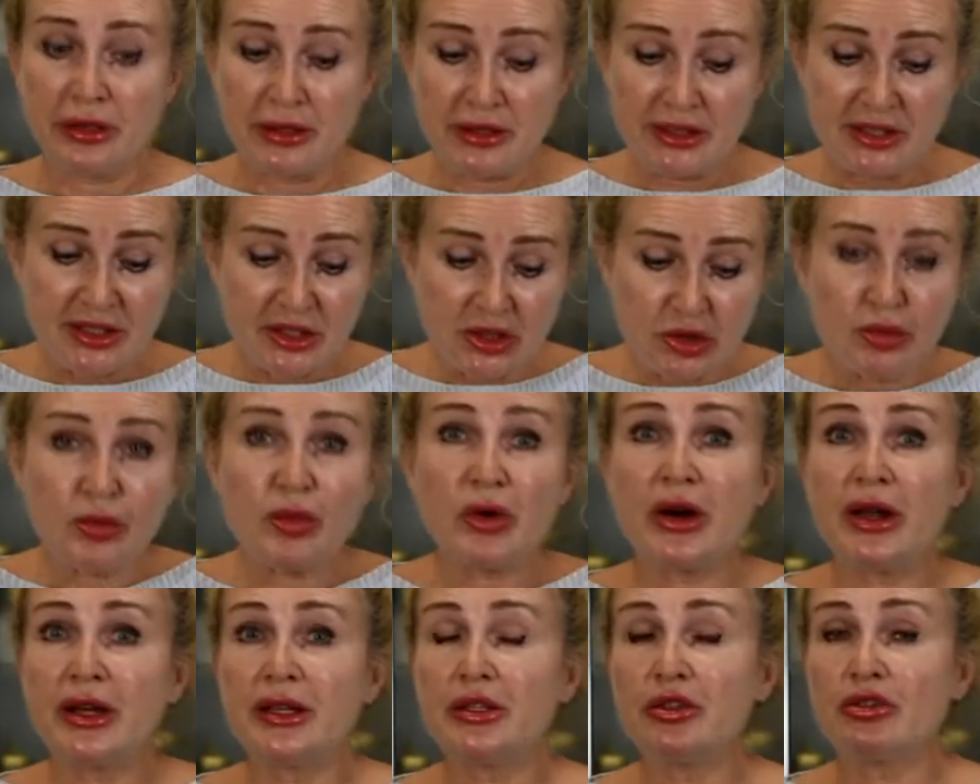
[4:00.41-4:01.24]
is
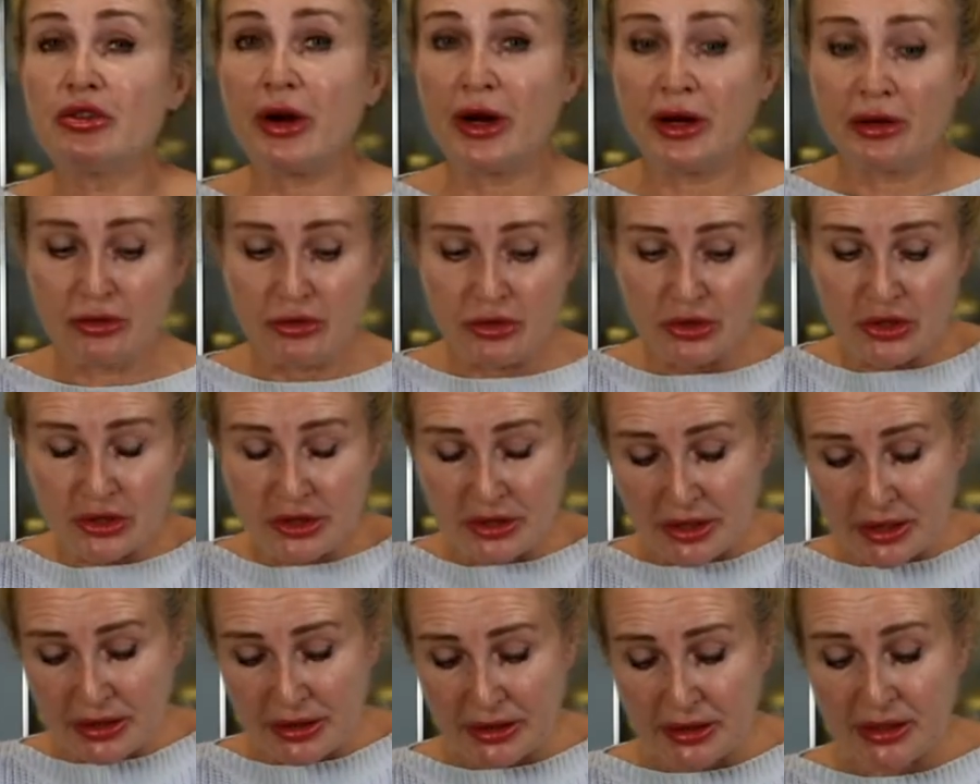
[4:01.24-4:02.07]
spread around
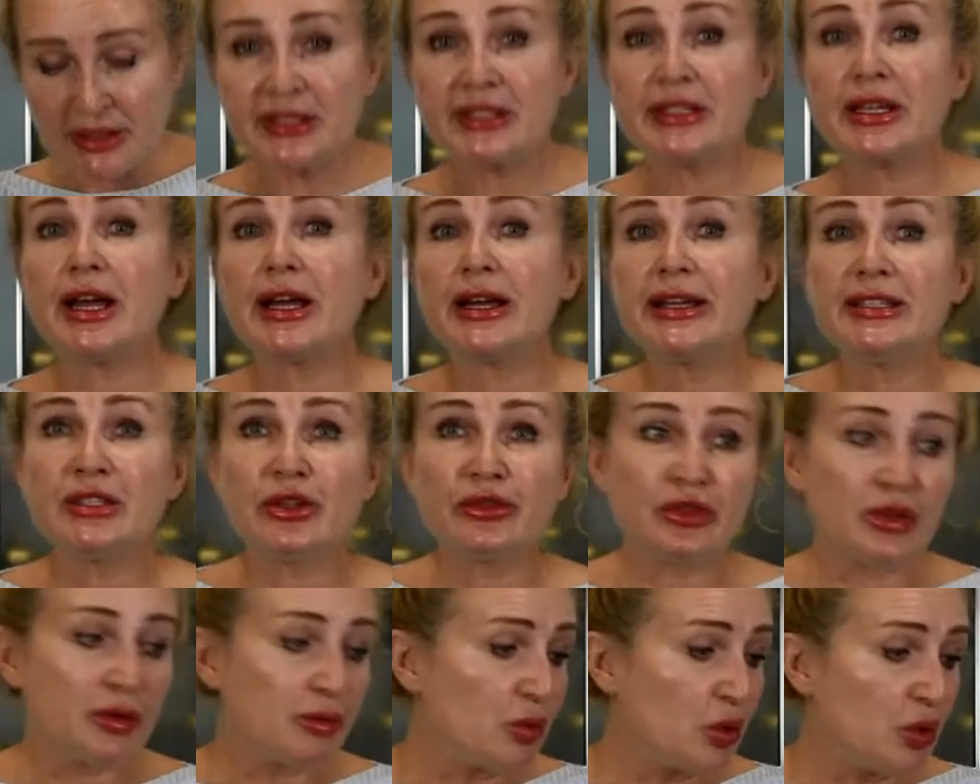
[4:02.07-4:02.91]
the sides
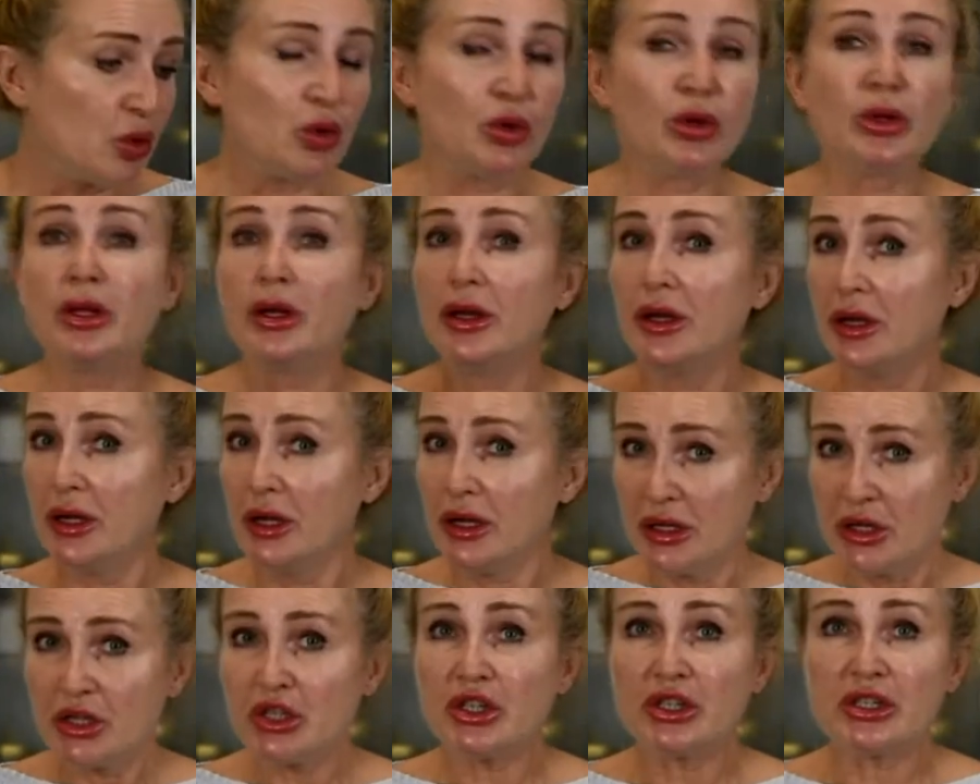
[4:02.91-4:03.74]
of the bowl,
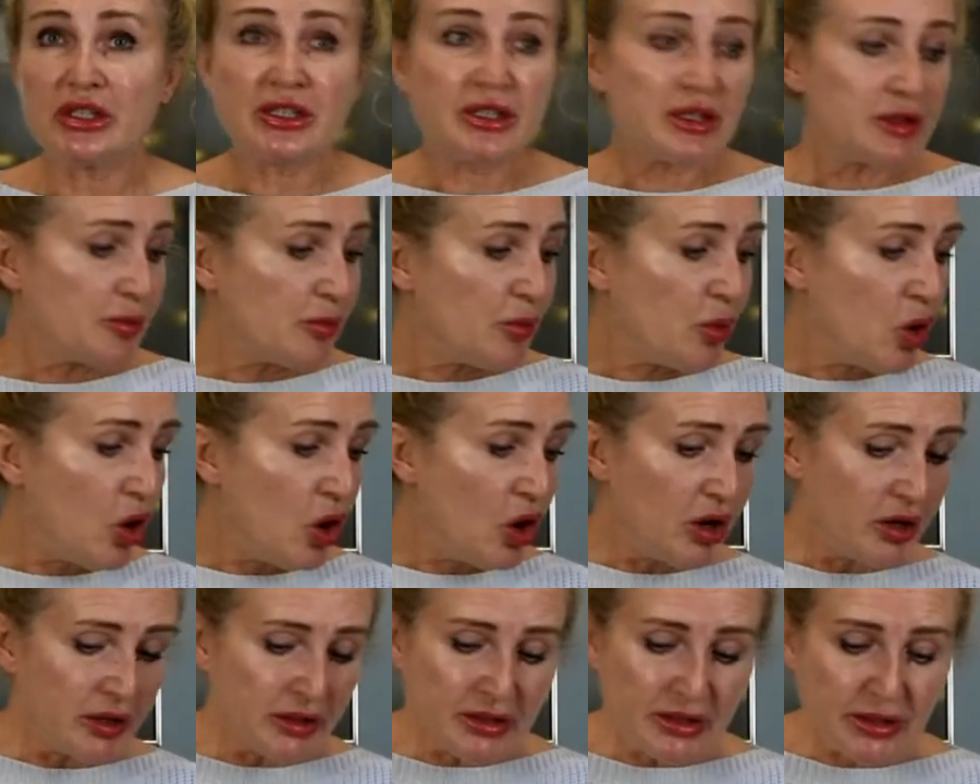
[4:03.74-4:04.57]
just
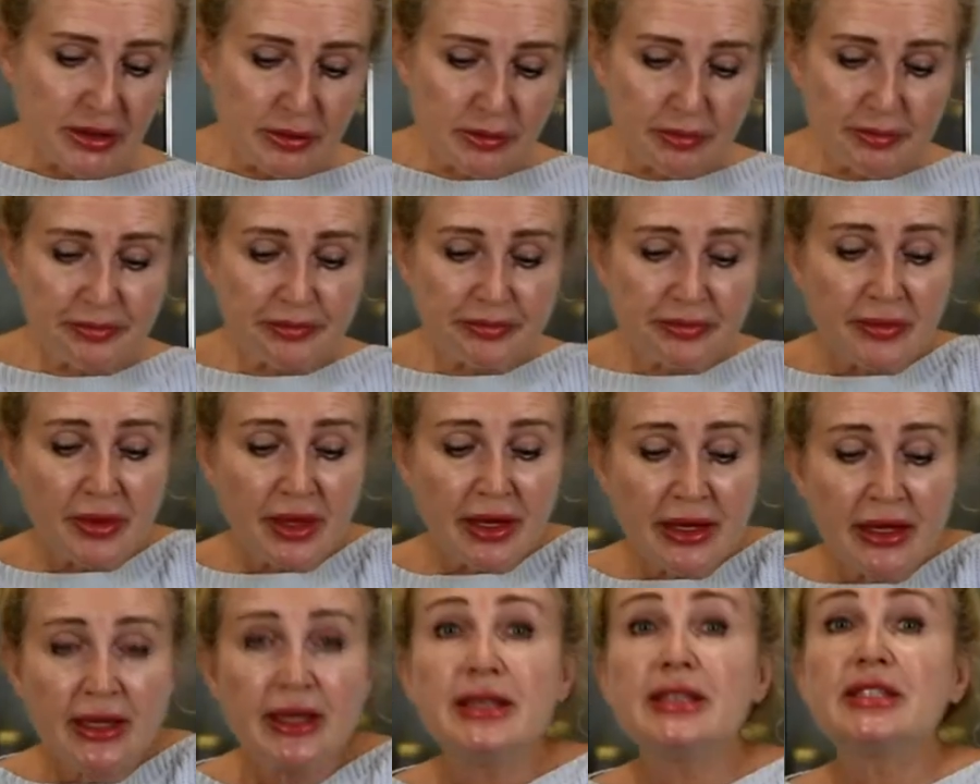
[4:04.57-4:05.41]
pause,
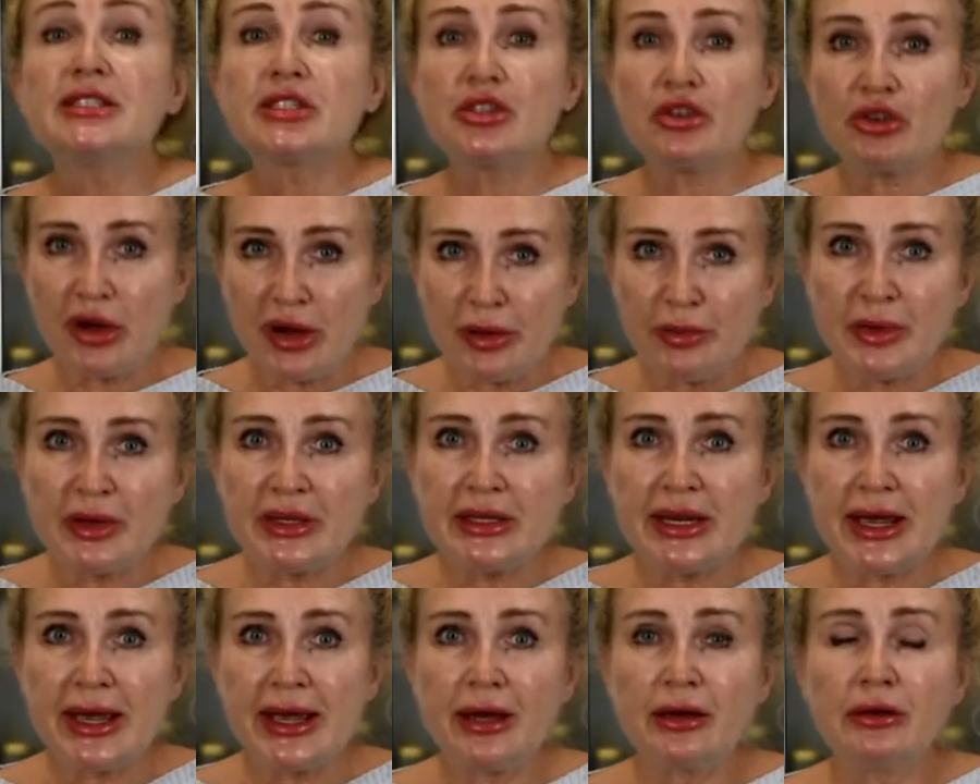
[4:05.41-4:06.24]
scrape it
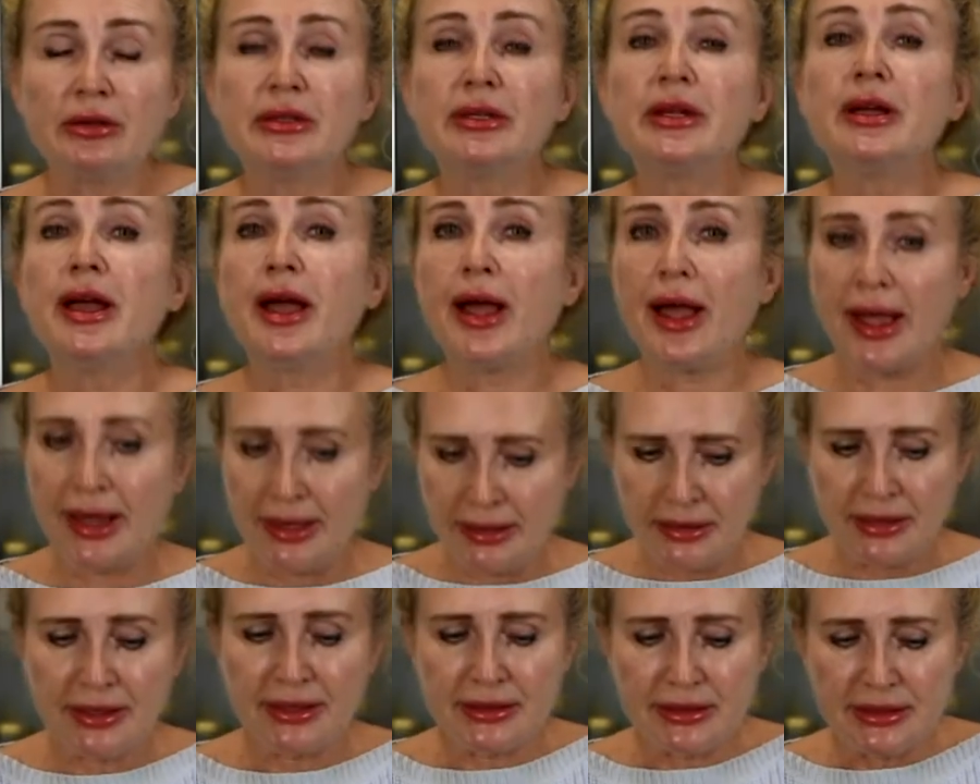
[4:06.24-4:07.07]
down
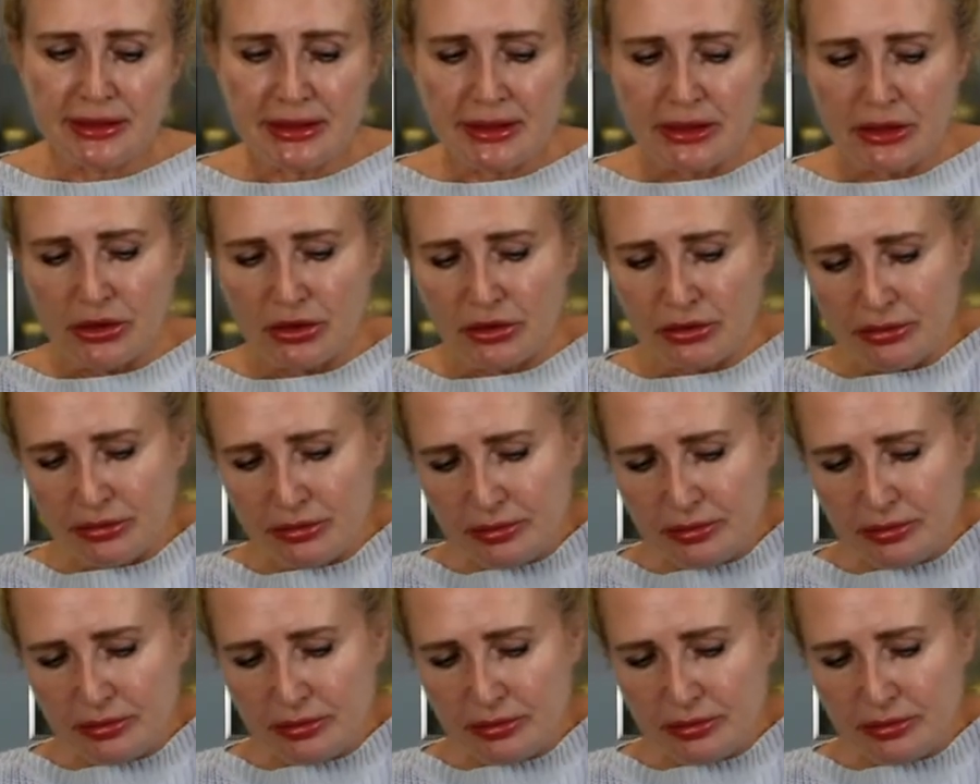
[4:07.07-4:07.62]
and continue.